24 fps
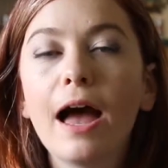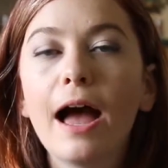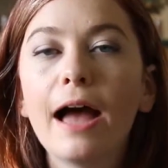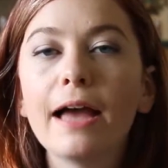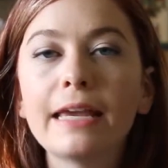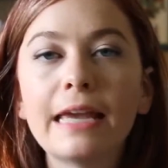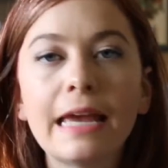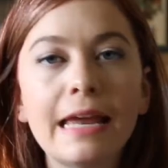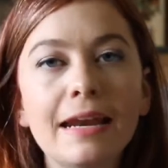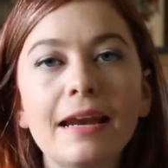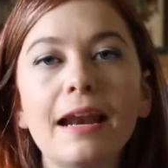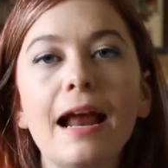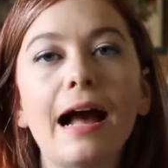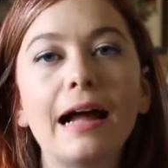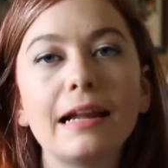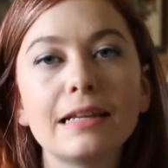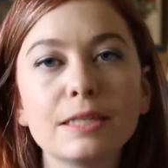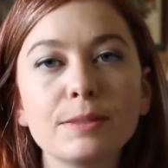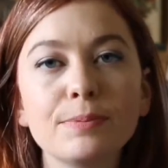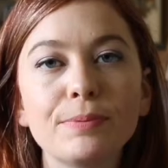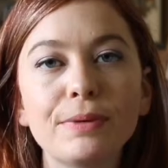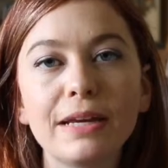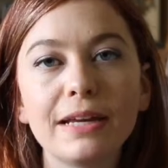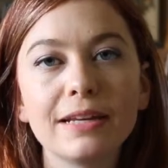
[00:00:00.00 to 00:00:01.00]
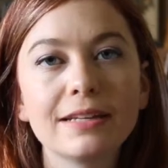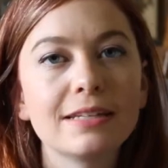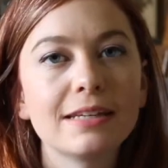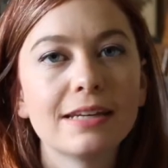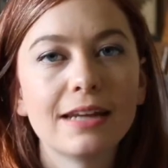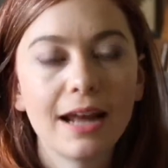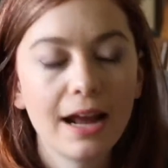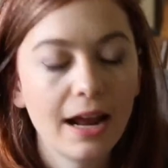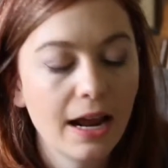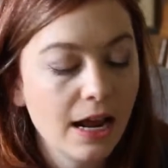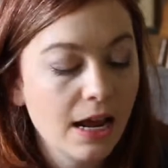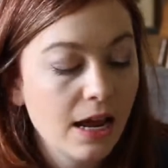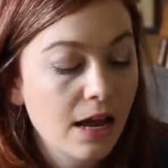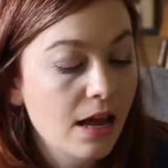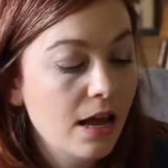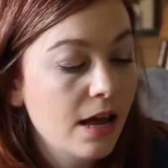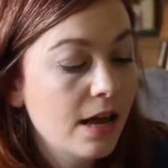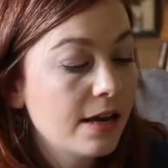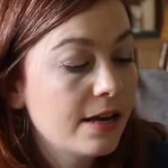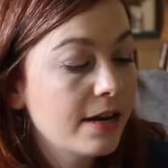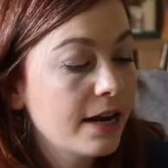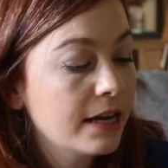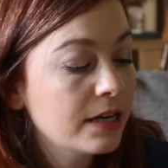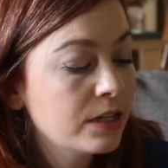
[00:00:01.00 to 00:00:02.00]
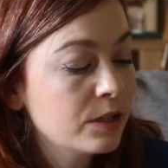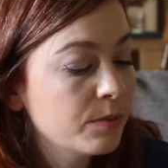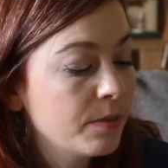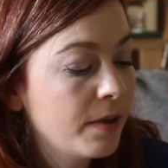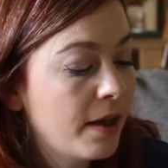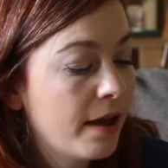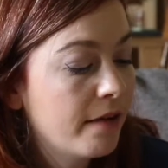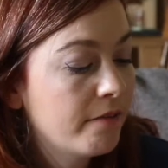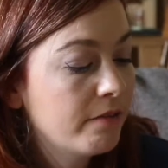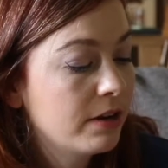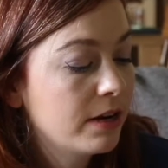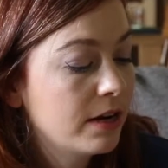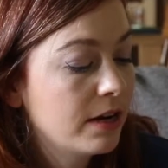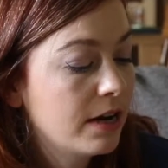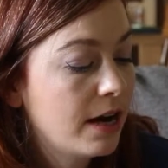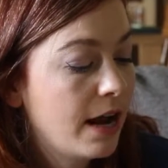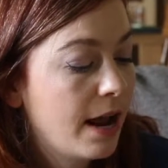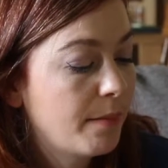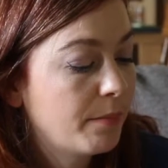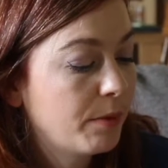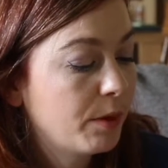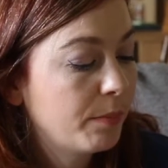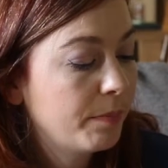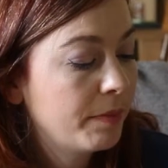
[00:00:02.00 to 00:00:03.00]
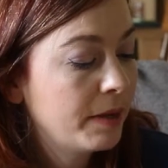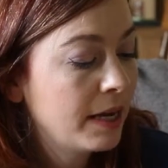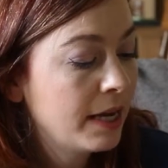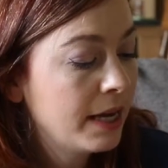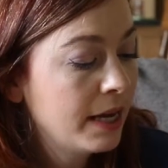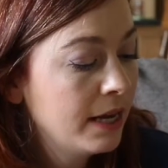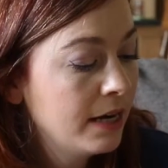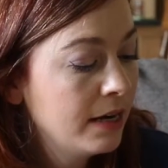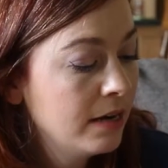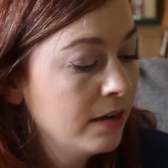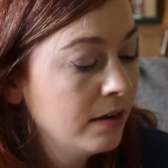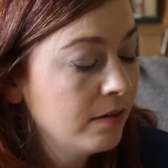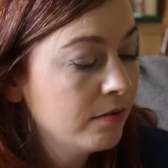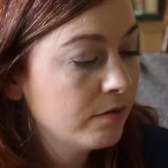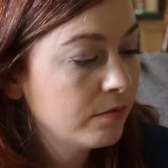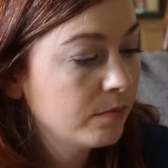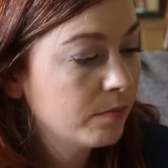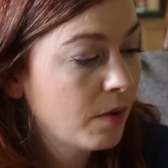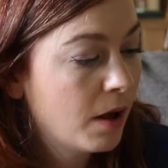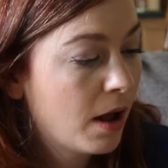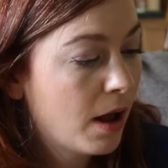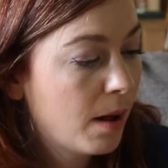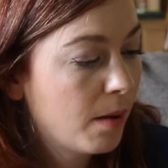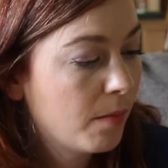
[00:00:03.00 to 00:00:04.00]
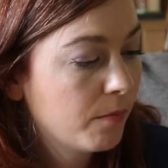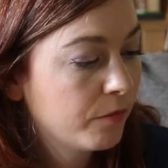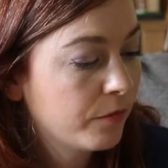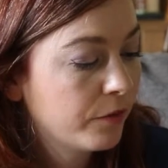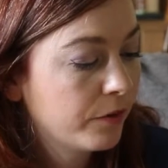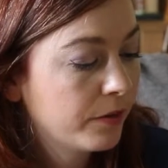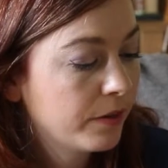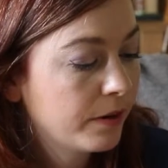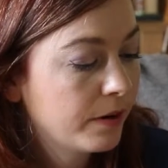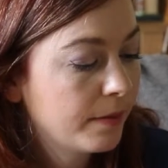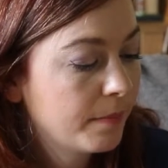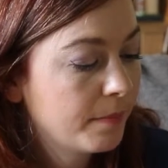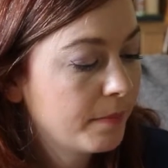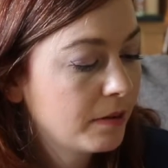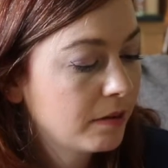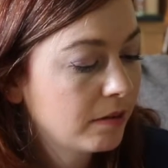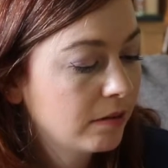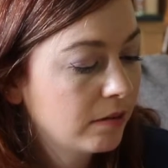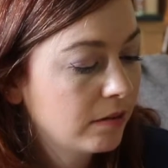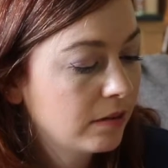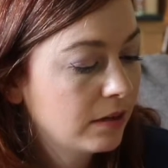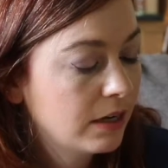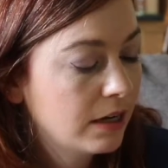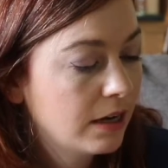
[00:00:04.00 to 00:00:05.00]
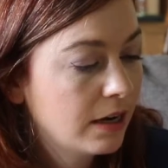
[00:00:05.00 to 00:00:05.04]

I cannot speak today. Next we have an enamel pin for their monthly.